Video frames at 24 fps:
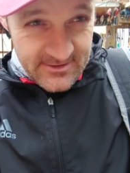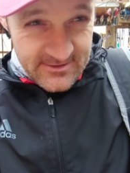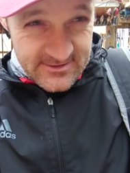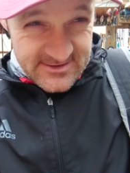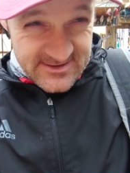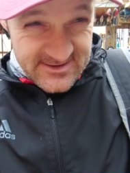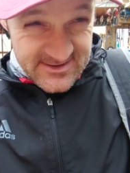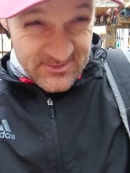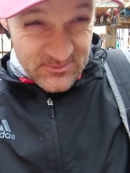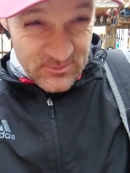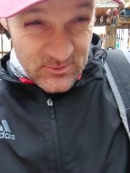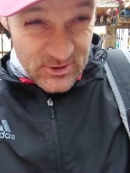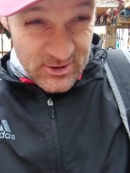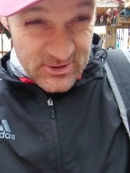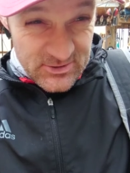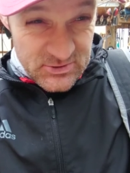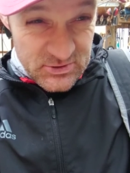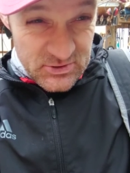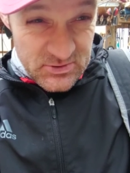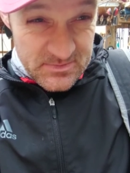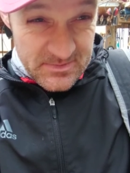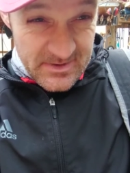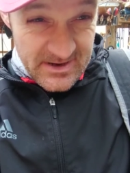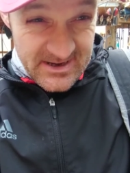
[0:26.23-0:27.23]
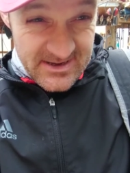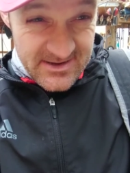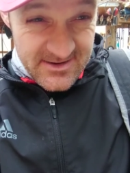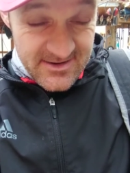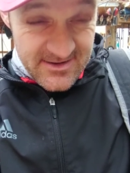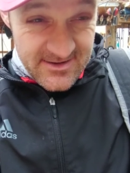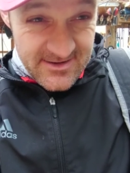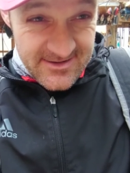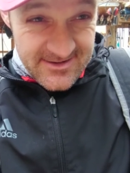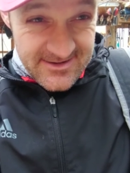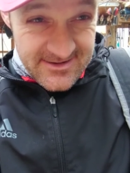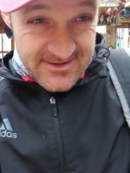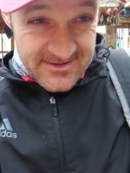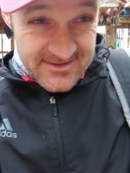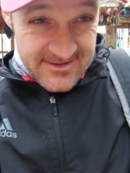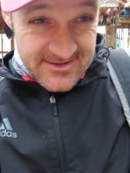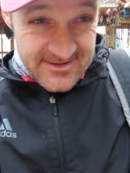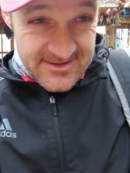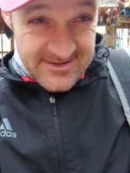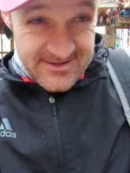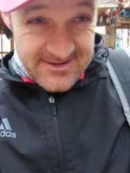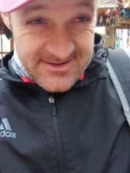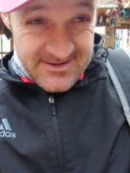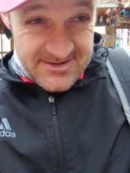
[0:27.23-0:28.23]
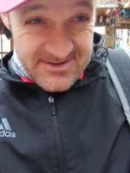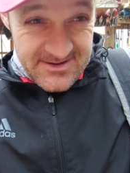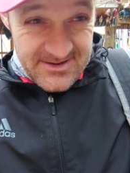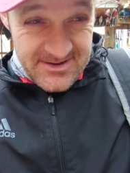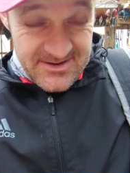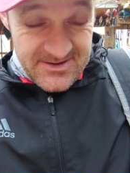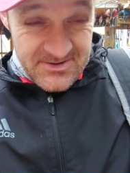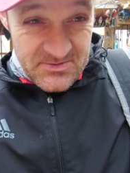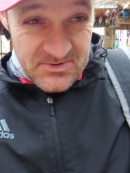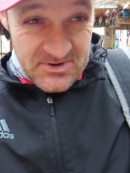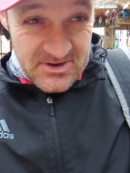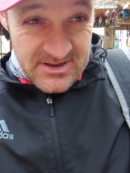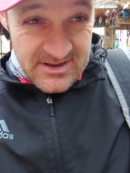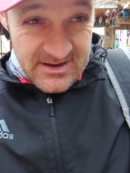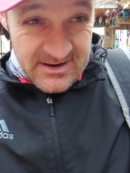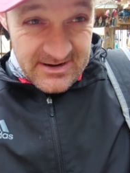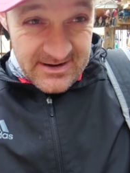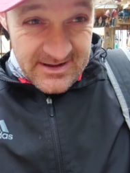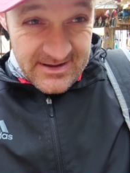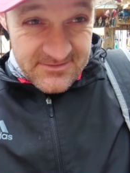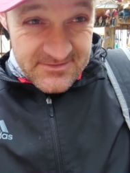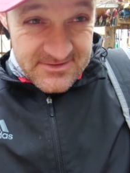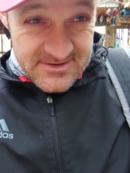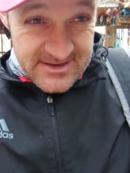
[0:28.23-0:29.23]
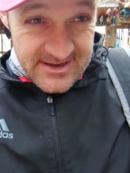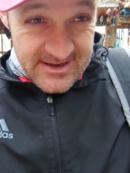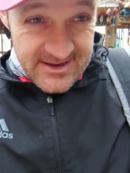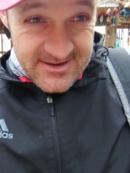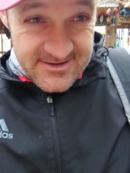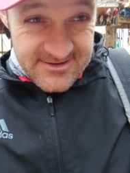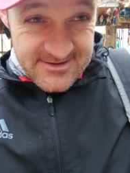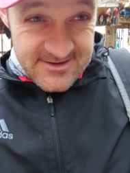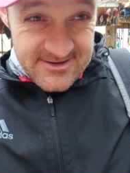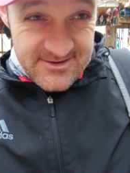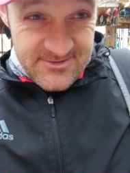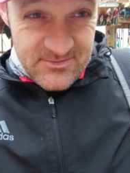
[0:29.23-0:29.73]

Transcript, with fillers: that's the workshop, mate. We don't have stands in the